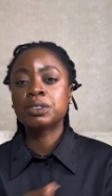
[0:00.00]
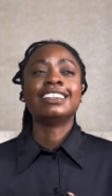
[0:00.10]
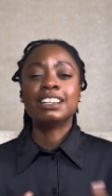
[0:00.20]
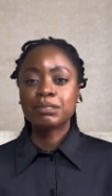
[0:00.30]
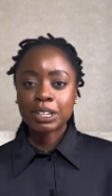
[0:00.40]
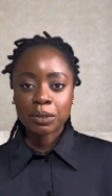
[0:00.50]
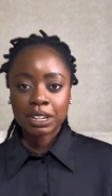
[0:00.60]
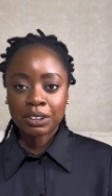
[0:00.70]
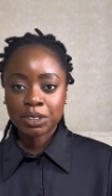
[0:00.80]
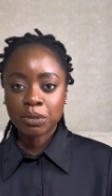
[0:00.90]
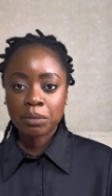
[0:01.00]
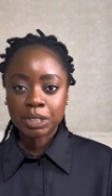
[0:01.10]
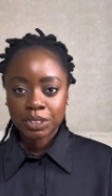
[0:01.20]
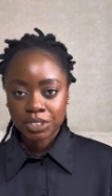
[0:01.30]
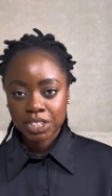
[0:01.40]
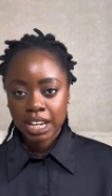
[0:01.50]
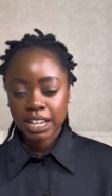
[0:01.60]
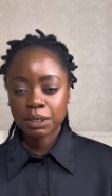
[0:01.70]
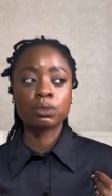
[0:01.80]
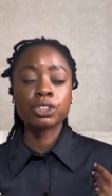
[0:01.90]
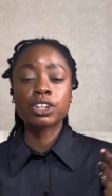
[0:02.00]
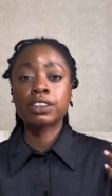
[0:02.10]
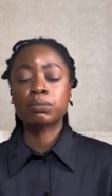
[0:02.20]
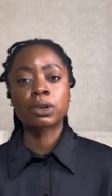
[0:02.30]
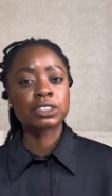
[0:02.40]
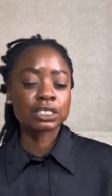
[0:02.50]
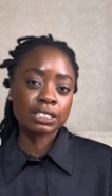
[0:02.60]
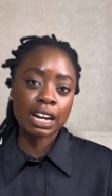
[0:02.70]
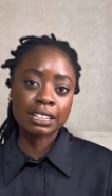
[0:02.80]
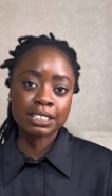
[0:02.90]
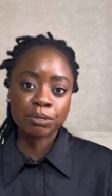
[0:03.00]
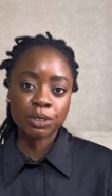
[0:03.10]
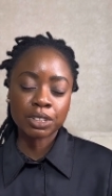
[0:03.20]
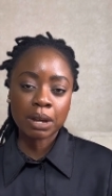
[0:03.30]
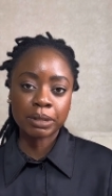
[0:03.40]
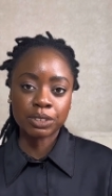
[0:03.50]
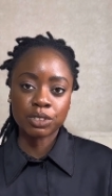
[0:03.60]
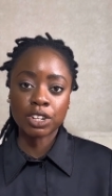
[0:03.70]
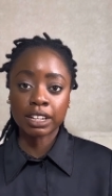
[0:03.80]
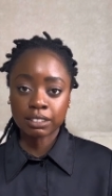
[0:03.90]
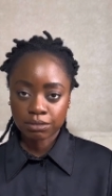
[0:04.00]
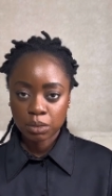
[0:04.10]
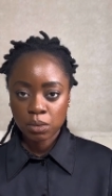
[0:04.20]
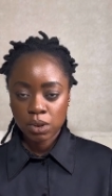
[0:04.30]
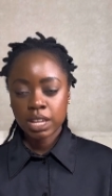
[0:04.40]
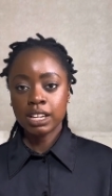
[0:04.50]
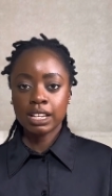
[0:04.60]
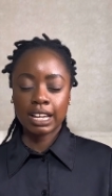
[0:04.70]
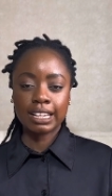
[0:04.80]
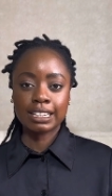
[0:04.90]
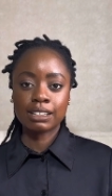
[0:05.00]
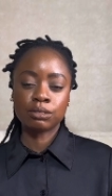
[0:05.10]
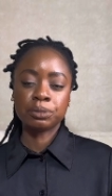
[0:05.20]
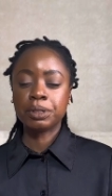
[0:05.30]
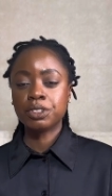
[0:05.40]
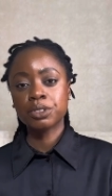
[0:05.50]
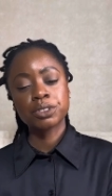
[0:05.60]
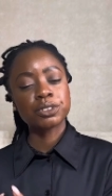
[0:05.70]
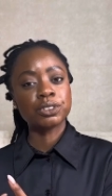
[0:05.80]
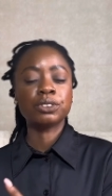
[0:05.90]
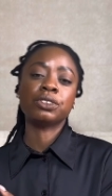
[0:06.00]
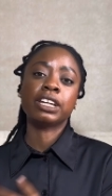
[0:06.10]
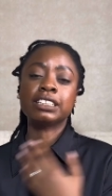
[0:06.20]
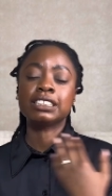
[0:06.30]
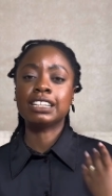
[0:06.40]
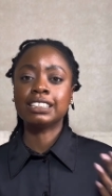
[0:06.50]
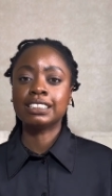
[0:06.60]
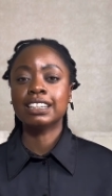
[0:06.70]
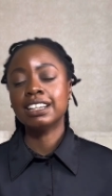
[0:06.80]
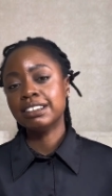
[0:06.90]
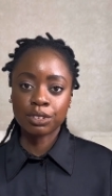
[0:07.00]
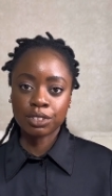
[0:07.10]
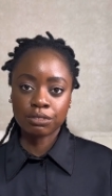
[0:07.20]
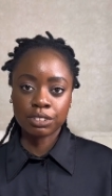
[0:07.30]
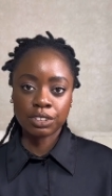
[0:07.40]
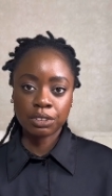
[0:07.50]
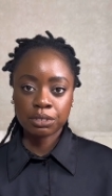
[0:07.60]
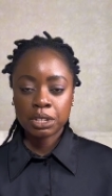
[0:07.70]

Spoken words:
Let me know what else you want me to share, which other products and items you're coming to China for, and I will be sure to do that in a future video.